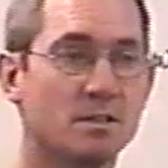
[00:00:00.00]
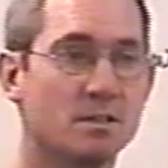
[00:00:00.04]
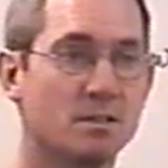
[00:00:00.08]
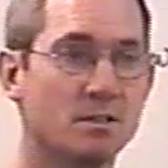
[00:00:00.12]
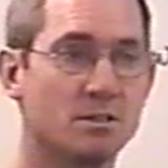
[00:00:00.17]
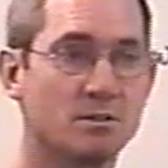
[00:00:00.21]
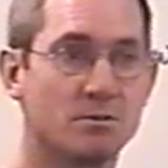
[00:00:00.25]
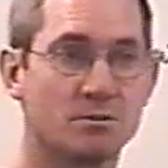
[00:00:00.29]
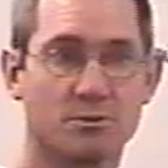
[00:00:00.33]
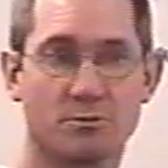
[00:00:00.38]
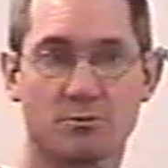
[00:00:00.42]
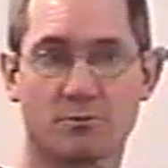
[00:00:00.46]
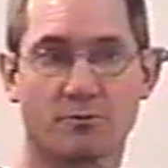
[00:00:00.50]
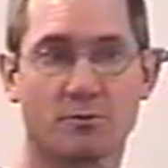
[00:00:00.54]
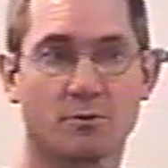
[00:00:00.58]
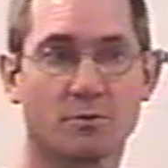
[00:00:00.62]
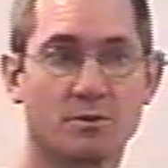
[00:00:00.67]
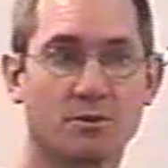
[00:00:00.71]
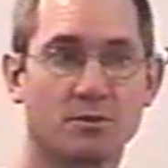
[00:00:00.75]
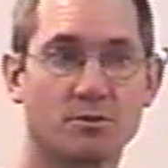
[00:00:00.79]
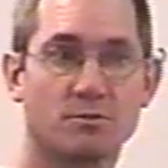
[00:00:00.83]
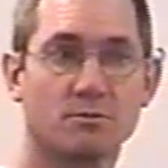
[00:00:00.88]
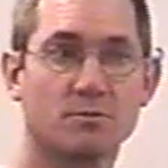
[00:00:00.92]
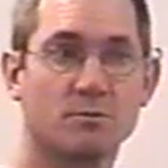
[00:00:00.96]
She's referring
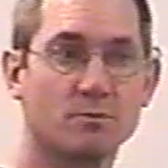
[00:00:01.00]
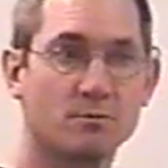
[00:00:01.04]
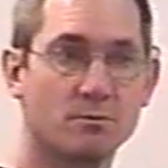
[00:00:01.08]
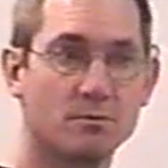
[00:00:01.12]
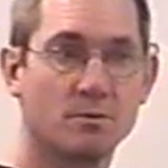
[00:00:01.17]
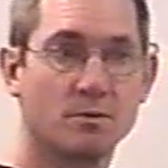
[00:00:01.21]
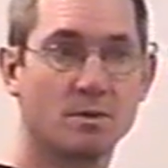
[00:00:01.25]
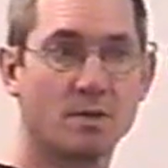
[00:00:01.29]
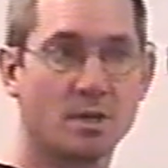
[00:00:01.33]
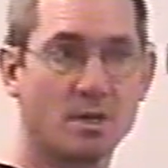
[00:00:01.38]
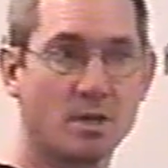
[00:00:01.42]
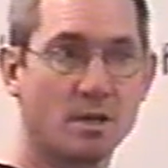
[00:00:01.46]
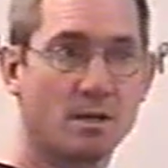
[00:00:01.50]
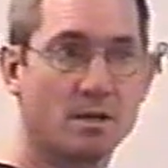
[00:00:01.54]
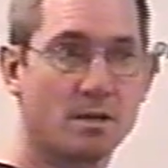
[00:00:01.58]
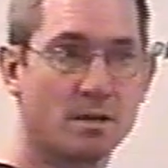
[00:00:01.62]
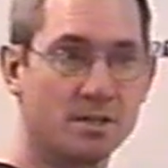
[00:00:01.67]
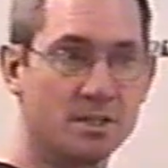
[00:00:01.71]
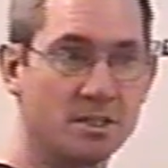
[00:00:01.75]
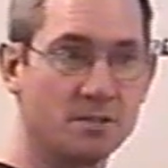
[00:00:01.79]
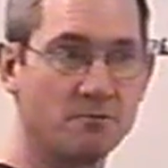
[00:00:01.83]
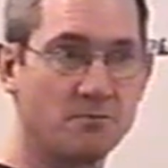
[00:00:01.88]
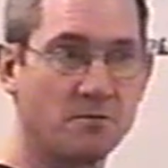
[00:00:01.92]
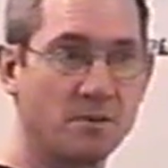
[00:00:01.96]
to uh, an
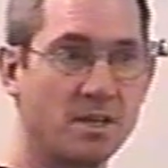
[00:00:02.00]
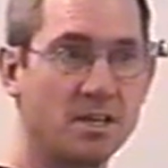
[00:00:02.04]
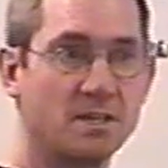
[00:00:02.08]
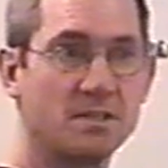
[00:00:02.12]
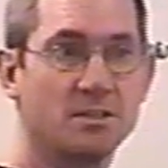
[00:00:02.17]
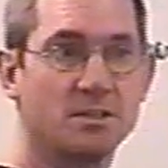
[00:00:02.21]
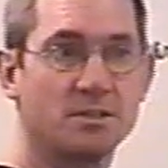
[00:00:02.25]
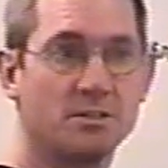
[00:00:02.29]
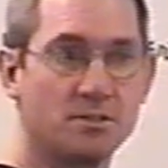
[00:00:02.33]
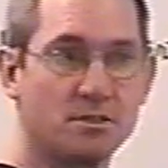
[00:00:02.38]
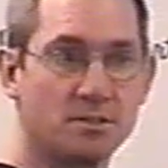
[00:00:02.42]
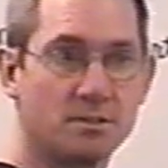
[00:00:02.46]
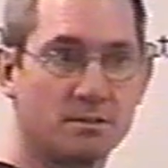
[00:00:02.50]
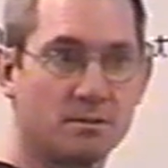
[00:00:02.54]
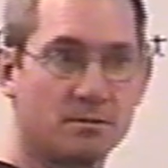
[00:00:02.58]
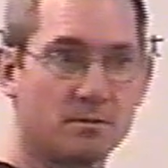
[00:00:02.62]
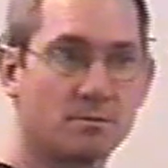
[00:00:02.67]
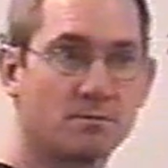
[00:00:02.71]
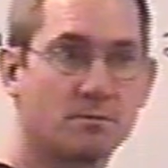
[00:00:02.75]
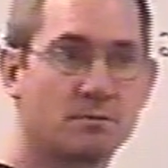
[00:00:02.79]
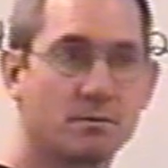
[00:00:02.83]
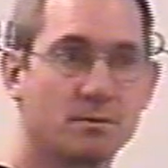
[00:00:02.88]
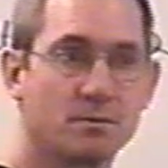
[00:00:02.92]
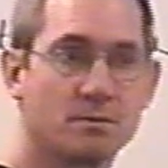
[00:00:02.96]
event in the,
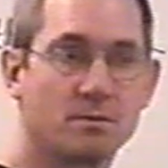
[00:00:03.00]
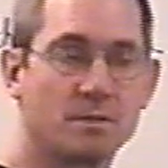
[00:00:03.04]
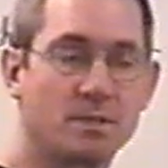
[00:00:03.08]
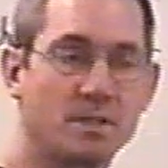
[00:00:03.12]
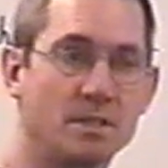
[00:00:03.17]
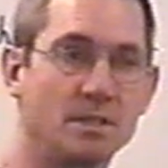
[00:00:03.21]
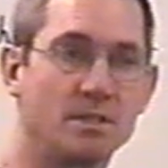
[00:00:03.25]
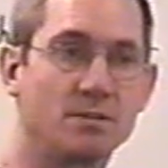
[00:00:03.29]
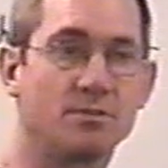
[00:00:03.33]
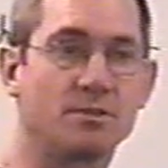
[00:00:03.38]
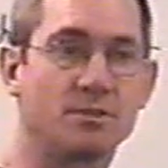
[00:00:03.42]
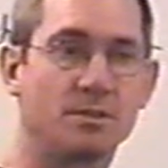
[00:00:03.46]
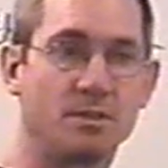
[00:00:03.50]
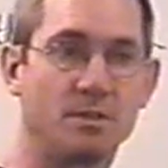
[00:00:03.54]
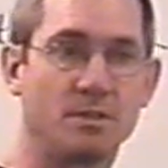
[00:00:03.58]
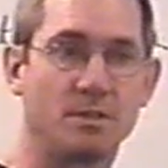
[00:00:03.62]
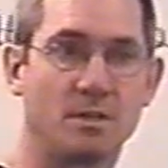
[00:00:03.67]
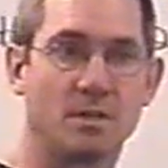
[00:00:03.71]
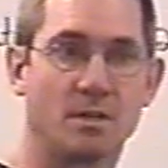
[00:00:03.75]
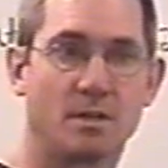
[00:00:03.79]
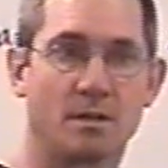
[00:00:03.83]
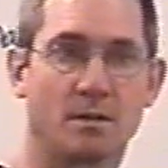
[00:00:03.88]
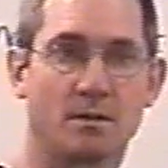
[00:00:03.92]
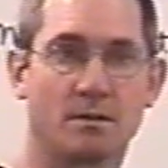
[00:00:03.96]
in the
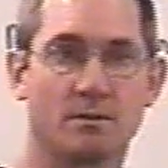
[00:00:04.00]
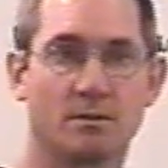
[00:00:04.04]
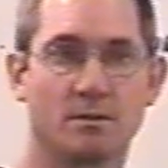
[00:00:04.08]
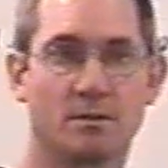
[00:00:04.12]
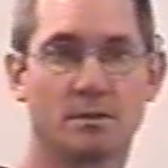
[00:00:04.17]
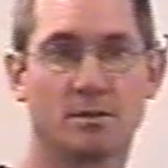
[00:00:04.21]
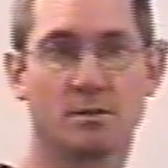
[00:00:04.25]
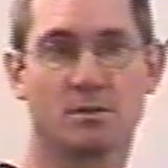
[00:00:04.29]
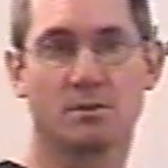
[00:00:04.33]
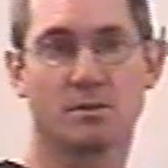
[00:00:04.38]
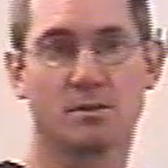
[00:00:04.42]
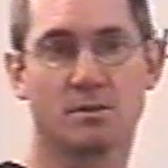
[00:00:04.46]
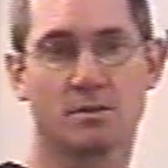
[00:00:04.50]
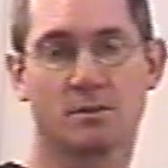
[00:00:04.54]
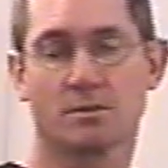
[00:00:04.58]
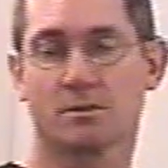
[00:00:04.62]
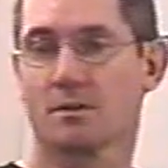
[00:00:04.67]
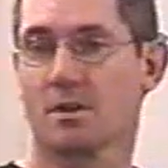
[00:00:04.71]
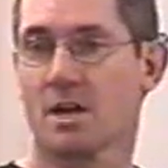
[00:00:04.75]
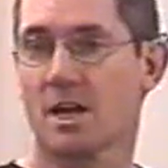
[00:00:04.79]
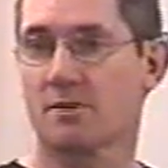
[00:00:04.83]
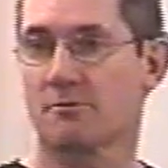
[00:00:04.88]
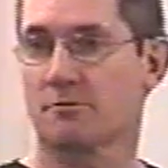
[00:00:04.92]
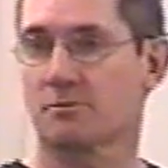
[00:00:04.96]
uh,
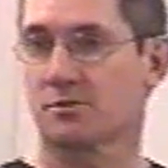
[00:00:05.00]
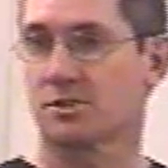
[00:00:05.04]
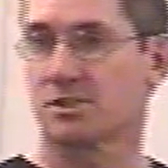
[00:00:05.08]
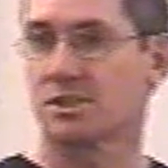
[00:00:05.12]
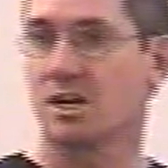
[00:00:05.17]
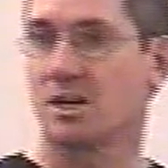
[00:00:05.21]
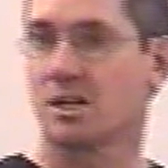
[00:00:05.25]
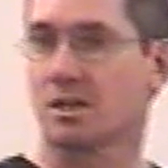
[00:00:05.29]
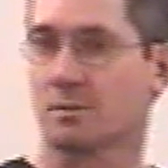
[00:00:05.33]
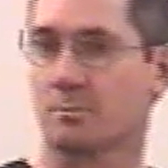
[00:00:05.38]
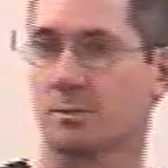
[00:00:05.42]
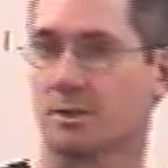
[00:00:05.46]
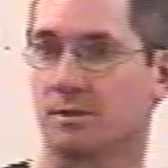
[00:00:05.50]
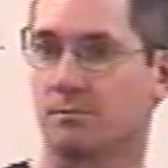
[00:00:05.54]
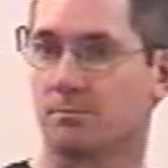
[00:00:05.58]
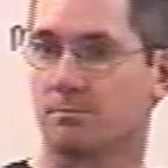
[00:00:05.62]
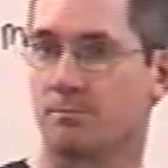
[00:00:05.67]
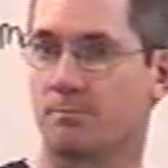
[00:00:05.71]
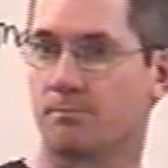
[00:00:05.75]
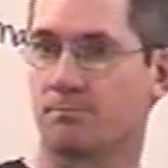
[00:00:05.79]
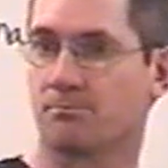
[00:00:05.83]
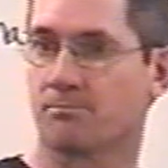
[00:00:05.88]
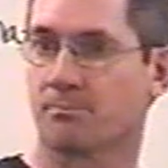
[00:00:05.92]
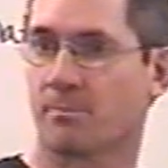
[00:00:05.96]
life of Solomon
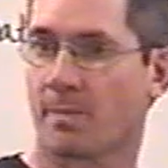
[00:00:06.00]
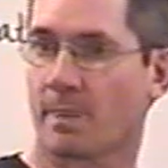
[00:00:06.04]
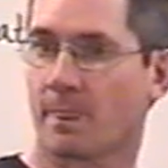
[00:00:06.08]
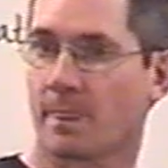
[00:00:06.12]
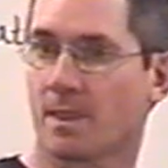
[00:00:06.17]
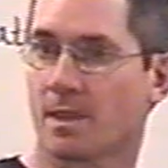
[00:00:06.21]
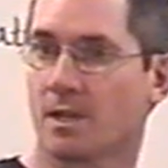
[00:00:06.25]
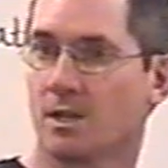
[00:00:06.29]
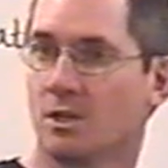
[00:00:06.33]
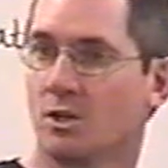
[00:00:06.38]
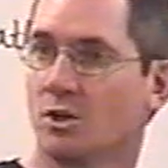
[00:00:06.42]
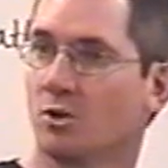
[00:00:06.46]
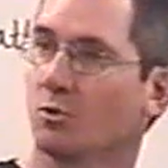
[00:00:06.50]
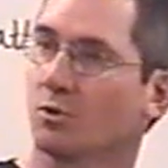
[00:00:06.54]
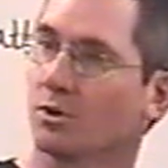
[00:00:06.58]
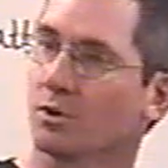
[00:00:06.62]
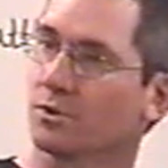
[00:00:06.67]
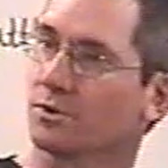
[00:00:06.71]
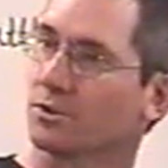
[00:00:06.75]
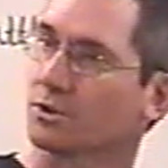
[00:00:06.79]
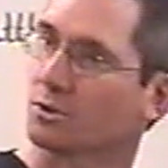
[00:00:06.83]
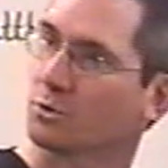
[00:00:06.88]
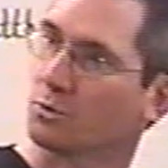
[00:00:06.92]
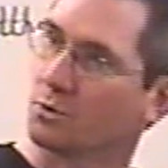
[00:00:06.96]
where the
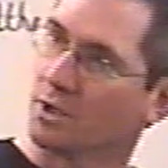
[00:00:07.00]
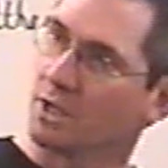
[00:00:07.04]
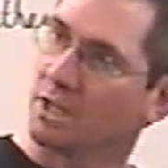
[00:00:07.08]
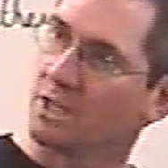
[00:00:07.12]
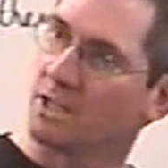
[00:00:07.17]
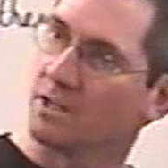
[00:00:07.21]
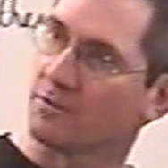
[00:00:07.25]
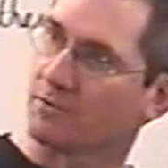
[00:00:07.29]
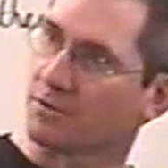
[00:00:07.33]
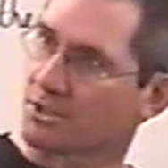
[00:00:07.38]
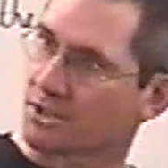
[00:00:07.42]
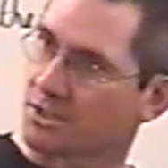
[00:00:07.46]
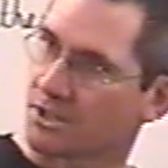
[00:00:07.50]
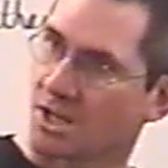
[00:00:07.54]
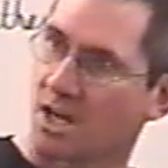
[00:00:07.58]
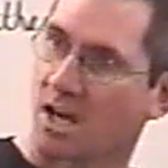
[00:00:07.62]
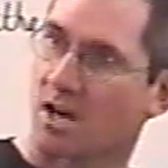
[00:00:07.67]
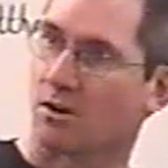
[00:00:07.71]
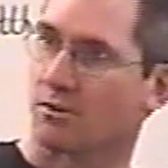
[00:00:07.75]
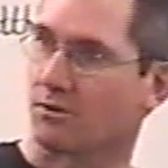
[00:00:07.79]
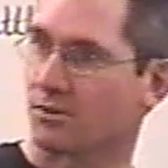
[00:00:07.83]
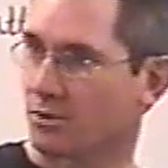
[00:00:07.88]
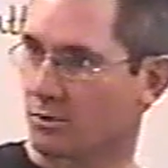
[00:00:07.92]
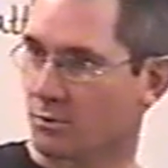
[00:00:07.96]
queen of the south,
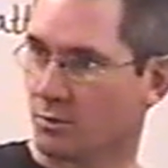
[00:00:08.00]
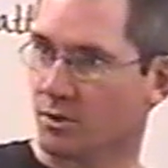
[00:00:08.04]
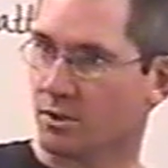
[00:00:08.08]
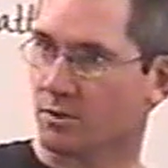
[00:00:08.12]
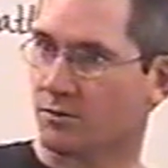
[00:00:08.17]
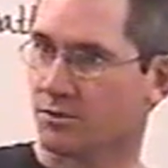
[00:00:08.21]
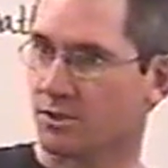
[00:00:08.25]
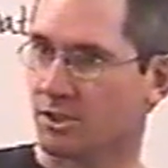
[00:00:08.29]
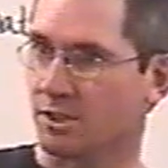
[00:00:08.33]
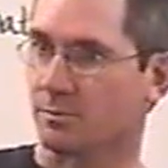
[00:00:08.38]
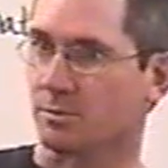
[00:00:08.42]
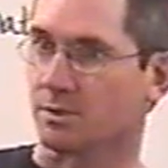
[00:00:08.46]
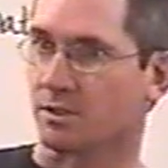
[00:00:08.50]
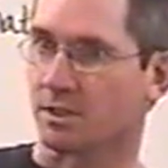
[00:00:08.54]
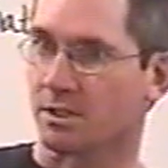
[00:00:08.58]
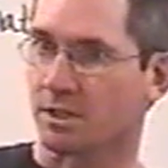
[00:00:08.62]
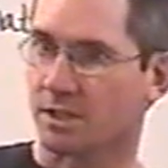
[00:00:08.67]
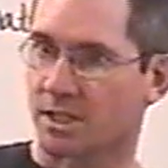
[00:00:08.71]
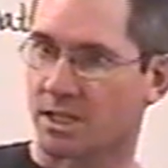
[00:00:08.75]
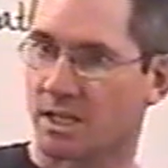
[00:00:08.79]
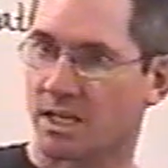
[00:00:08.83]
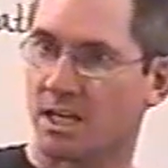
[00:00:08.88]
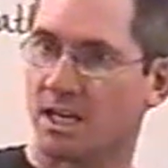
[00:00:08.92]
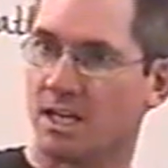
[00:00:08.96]
the queen of Sheba,
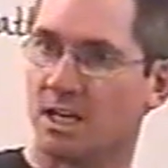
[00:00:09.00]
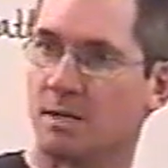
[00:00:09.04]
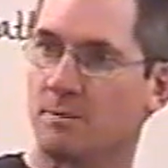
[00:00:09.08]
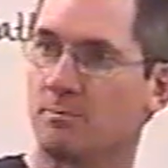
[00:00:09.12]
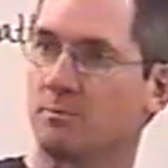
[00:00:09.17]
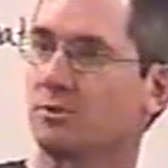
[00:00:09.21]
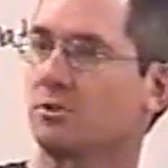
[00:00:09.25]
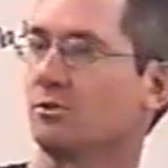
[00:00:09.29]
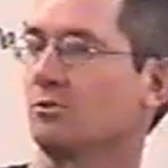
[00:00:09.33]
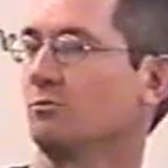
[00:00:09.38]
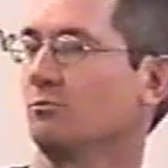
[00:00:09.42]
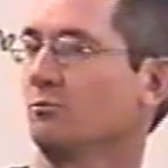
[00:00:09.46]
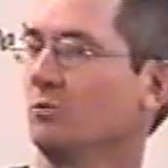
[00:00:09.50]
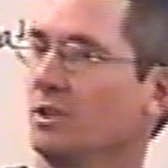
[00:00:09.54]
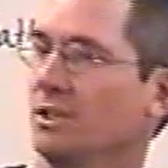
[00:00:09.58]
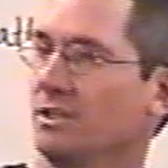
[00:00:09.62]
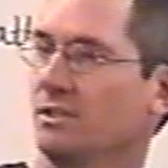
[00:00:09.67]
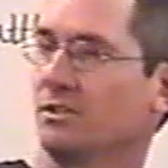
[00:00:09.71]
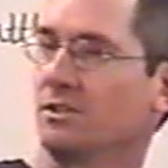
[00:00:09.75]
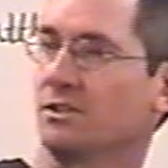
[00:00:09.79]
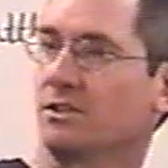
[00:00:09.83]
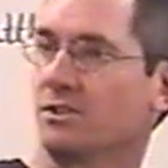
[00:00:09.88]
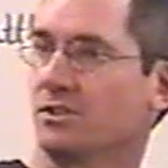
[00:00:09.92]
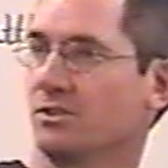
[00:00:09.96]
came to
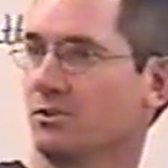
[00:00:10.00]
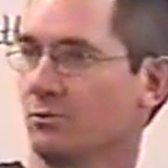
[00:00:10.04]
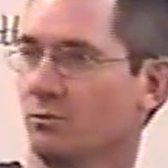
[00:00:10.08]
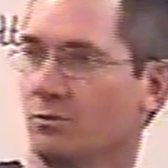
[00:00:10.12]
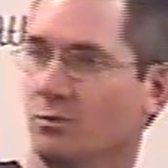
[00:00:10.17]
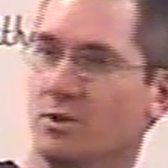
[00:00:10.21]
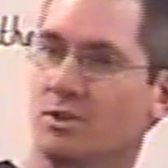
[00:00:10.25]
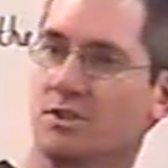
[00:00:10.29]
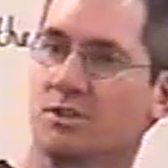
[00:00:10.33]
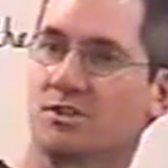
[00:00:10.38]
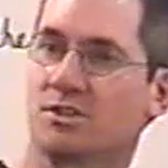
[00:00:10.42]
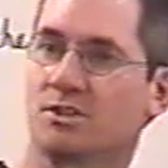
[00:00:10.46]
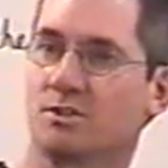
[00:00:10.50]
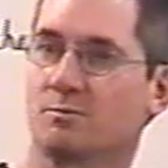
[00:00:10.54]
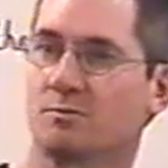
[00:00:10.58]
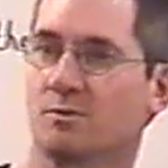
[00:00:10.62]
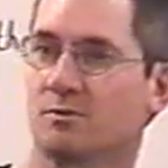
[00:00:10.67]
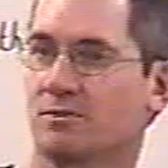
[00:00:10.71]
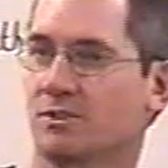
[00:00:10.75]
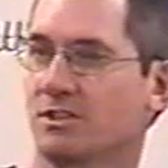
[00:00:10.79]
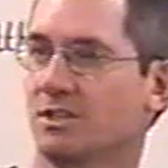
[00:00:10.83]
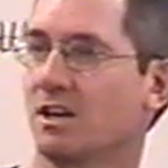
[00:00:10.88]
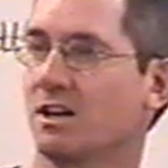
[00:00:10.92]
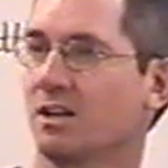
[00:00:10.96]
witness the wisdom of
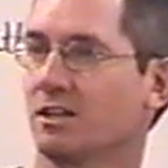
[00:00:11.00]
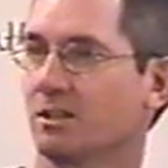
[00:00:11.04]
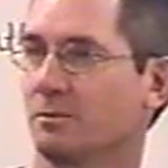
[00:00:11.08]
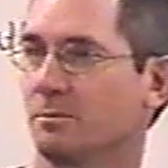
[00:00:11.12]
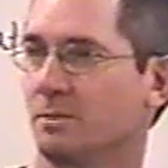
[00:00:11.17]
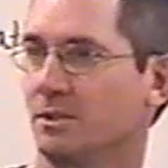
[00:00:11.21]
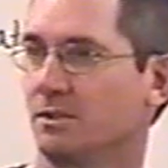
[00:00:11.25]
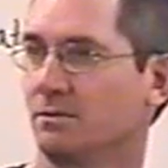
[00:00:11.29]
Solomon